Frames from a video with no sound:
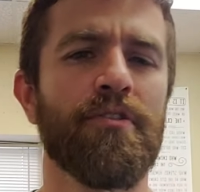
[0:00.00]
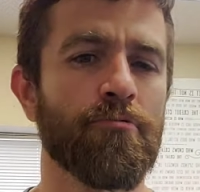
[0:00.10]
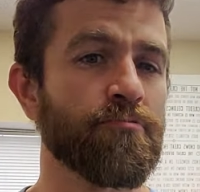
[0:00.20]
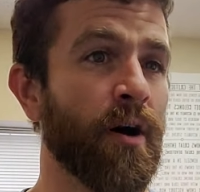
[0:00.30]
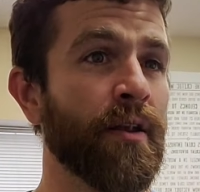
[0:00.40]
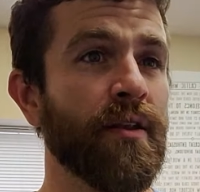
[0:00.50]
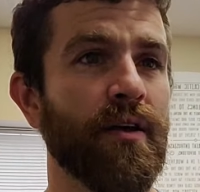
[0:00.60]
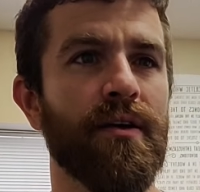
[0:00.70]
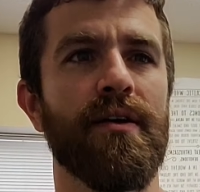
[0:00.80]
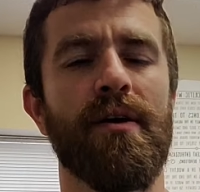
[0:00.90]
the run,
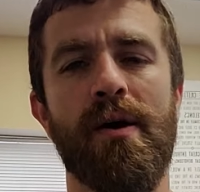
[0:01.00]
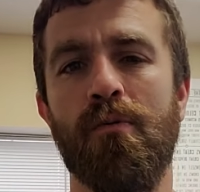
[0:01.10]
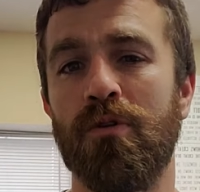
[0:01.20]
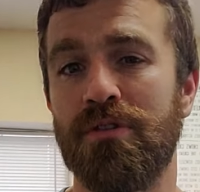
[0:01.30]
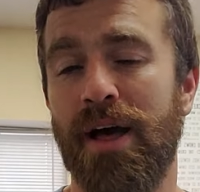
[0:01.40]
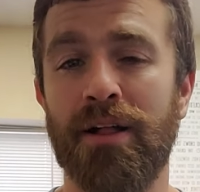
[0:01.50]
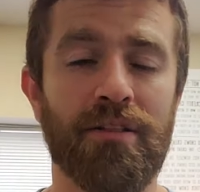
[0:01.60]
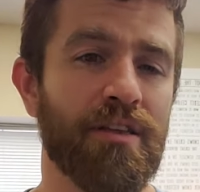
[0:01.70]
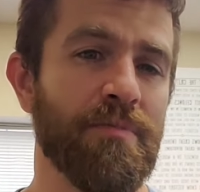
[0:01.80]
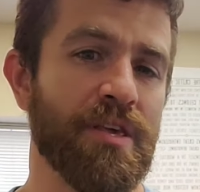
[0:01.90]
it will
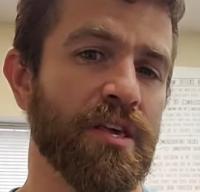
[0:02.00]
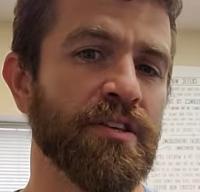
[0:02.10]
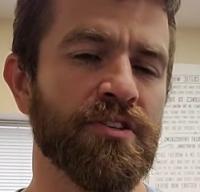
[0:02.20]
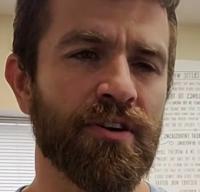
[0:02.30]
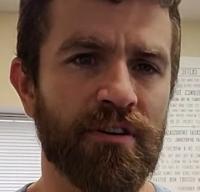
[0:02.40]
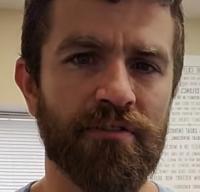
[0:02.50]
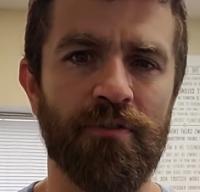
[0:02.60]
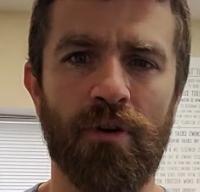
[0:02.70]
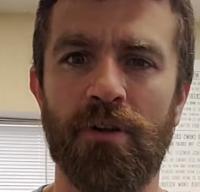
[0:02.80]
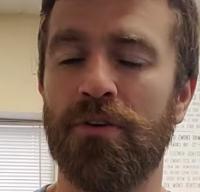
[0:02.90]
likely be easier
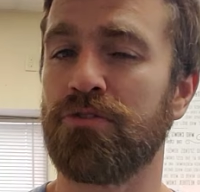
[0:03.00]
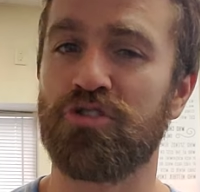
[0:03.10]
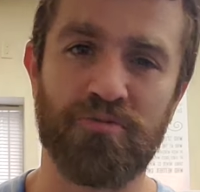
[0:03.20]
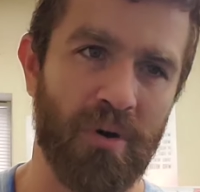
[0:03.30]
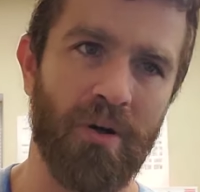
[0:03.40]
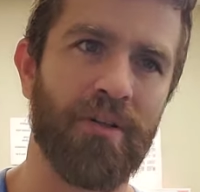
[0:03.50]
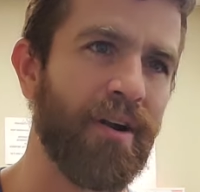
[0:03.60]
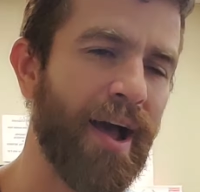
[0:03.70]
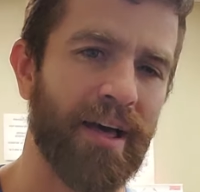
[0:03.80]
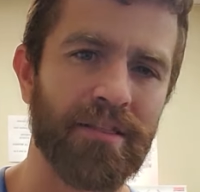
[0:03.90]
for those smaller
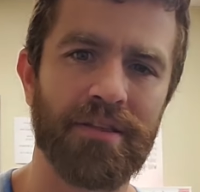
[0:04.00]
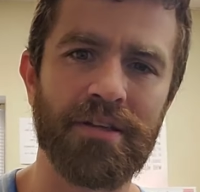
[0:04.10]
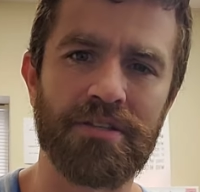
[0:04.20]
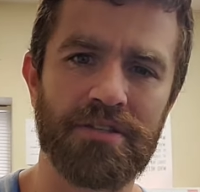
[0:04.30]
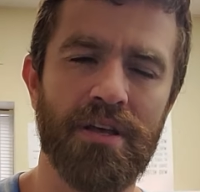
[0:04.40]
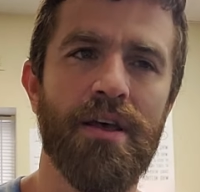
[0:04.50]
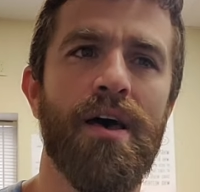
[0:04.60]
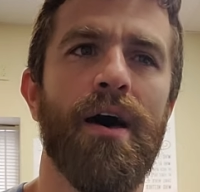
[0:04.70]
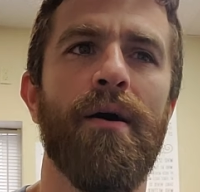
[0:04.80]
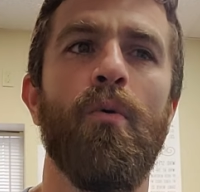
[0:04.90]
athletes,
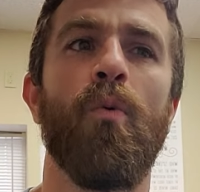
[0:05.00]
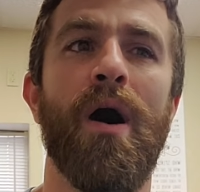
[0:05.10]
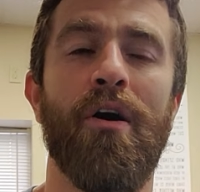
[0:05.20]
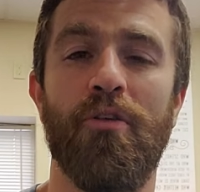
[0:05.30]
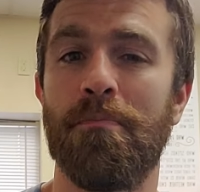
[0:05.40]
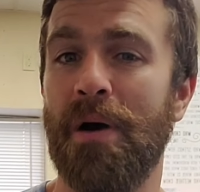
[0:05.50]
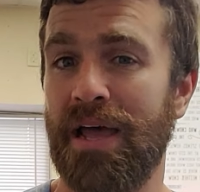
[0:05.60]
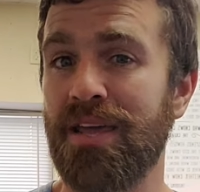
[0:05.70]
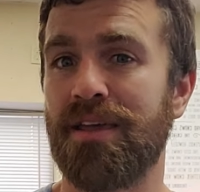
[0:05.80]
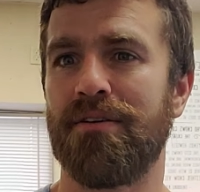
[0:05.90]
while the
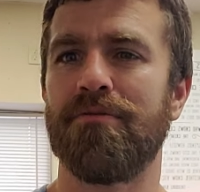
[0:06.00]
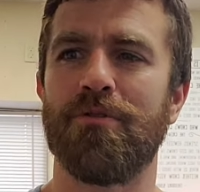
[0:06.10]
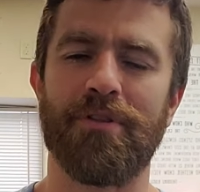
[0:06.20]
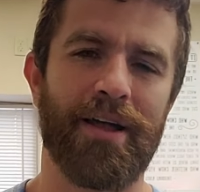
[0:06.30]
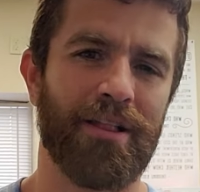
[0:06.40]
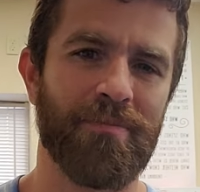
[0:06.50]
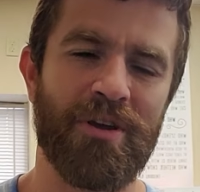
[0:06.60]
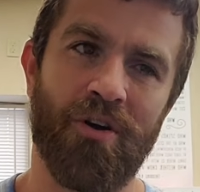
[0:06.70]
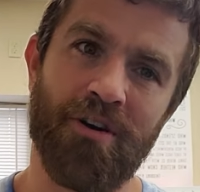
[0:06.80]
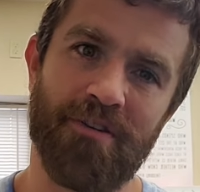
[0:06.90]
bike will likely be
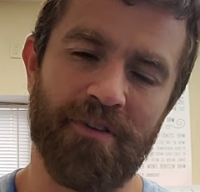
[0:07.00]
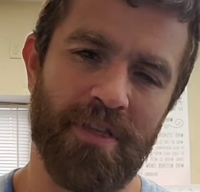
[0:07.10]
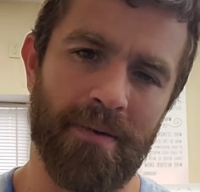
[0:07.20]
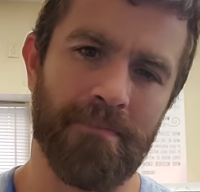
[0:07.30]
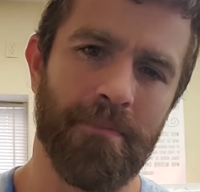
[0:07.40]
harder for them.